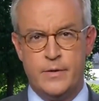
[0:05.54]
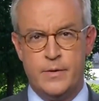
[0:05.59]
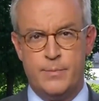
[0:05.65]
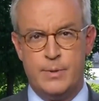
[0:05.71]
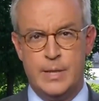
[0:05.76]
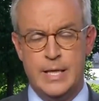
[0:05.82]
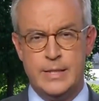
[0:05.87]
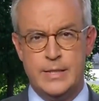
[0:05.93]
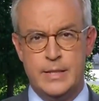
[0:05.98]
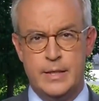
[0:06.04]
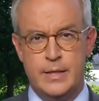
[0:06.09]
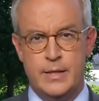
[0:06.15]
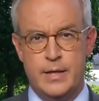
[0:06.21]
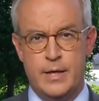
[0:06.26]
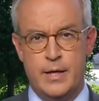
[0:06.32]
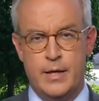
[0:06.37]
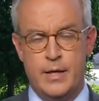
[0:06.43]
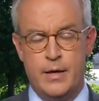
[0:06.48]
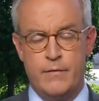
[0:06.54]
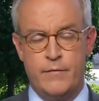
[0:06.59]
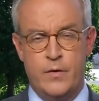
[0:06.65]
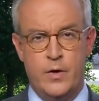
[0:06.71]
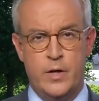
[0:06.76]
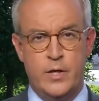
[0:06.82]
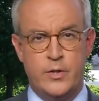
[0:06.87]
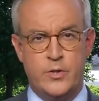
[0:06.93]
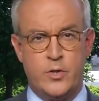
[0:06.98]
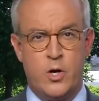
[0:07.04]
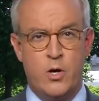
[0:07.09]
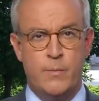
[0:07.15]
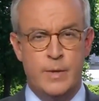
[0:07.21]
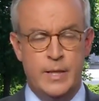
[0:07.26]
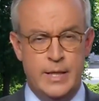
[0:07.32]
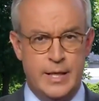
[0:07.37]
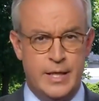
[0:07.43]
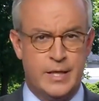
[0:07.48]
of the president, uh, a very
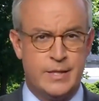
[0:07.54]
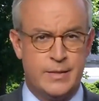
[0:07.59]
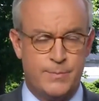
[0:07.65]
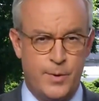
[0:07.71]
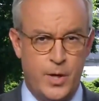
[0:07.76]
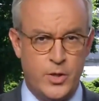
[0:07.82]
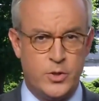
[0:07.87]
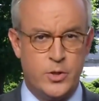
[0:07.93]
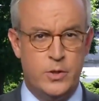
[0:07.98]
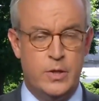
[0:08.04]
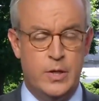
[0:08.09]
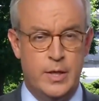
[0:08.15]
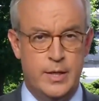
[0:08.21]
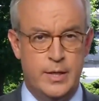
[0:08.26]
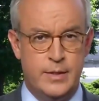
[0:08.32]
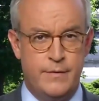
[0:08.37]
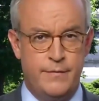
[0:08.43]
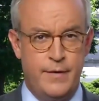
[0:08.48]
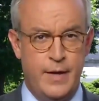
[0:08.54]
determined expression on his